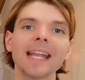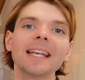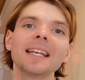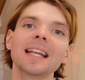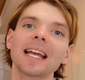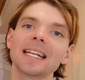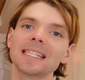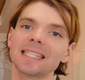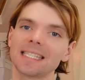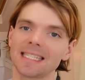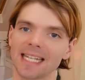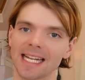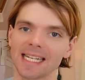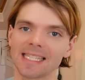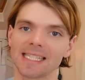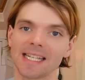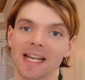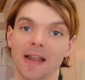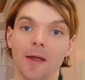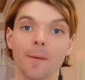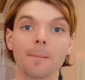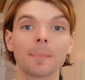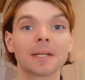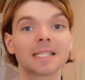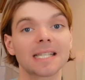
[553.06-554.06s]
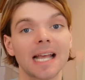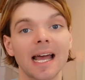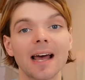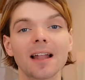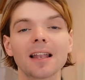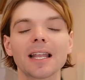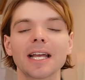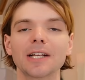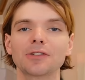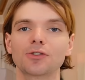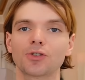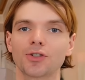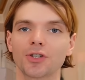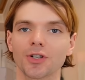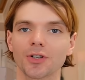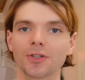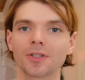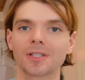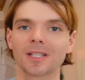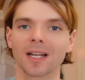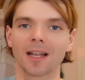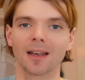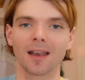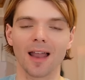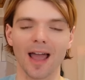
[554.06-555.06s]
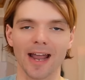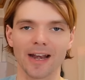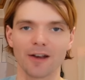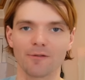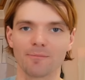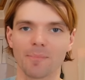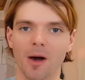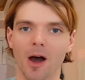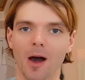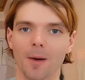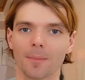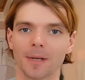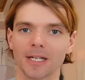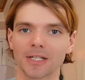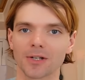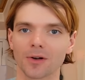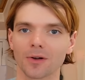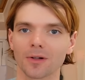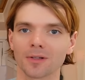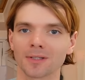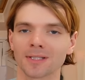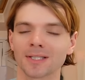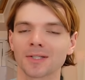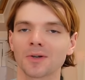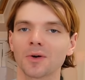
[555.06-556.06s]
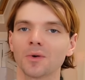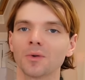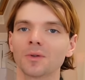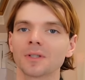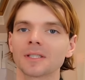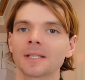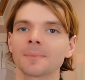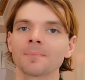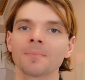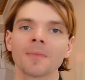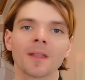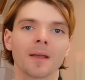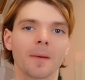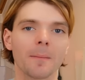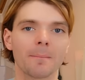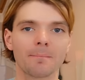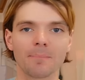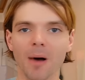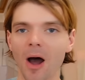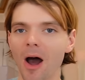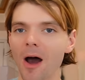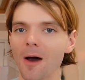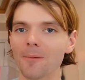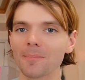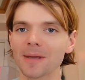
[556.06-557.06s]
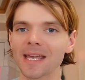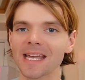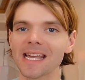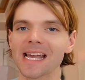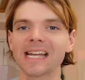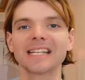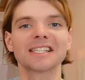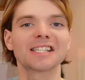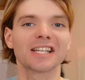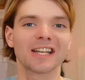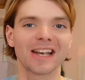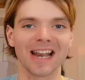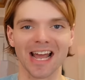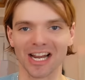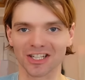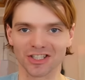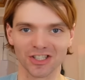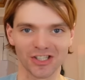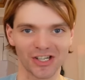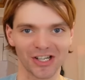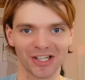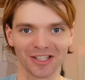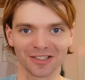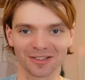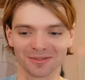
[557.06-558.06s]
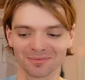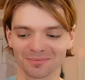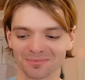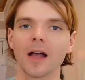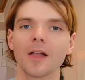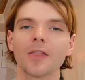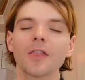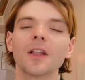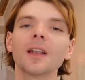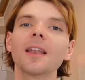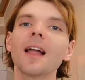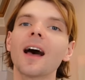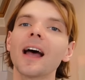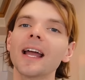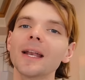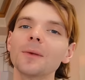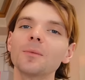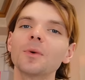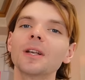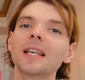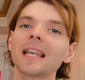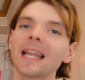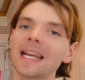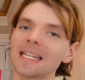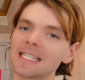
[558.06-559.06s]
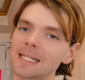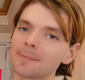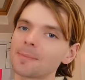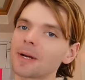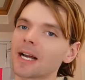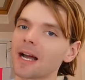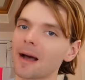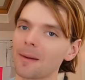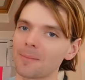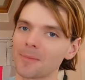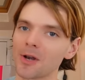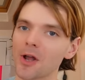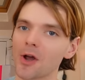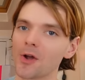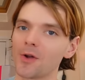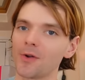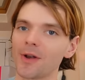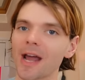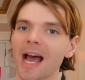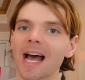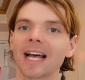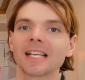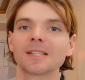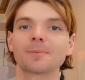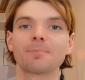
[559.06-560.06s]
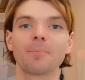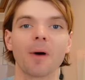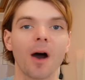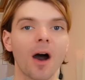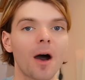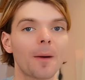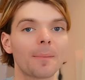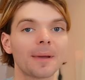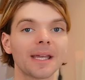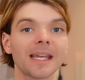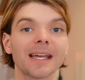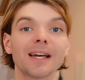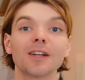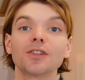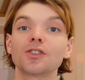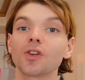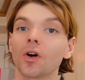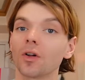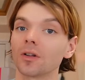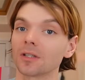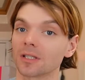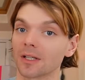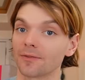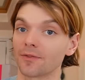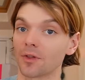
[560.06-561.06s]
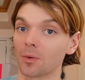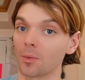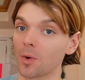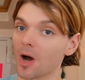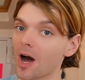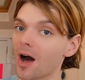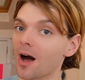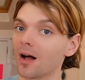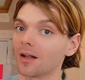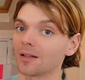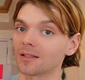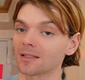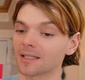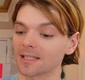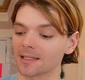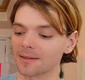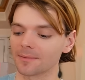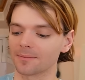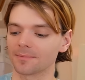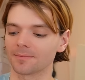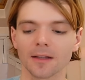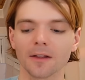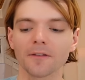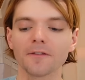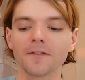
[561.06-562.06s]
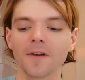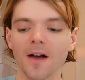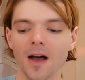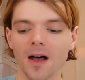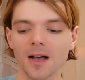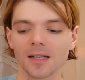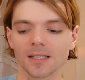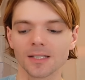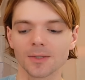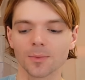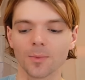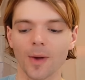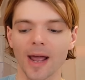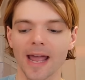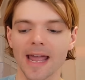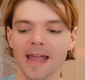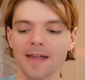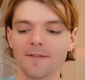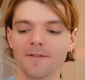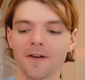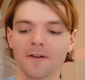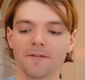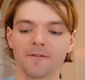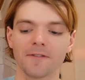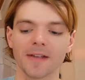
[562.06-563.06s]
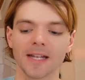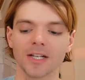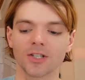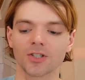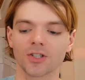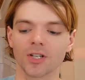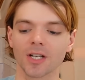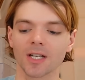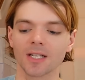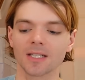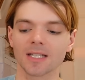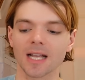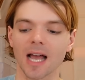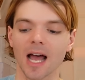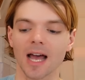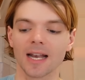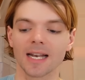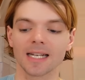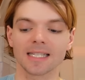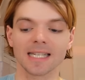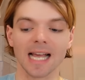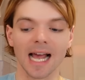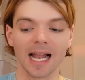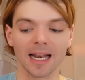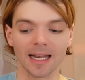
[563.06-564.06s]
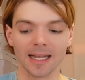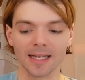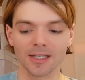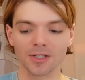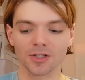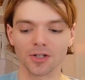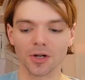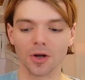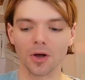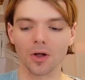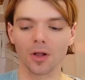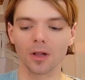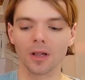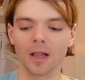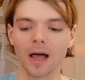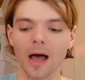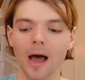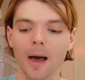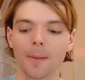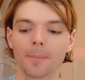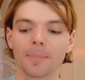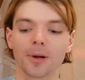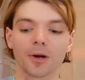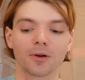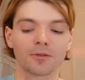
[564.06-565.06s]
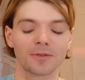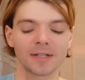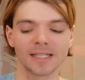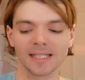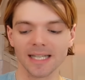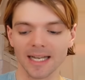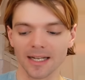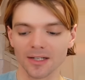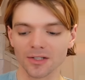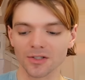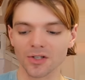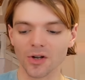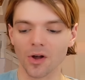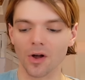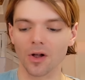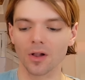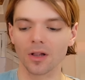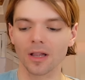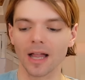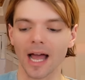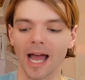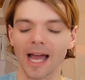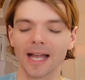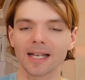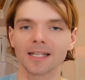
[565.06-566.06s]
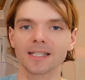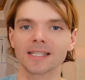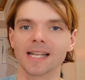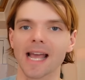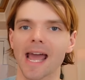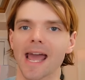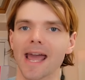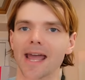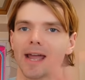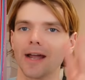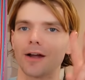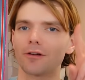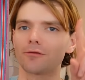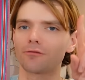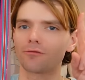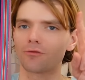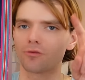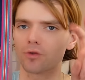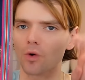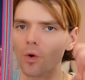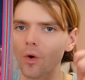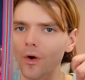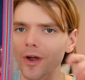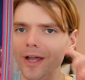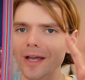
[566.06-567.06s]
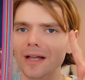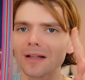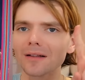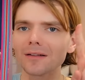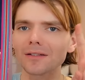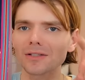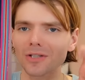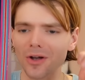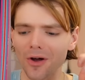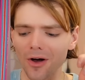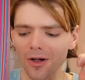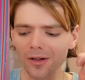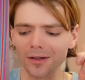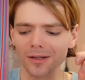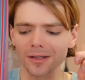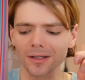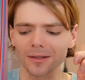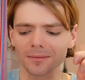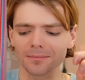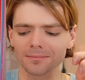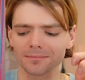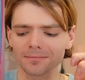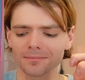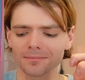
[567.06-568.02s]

In nineteen eighty, Mattel introduced a line of Barbie dolls called Barbie International. The line would later become known as Barbie Dolls of the World. The first wave featured an Italian doll, a Parisian doll, and a royal doll,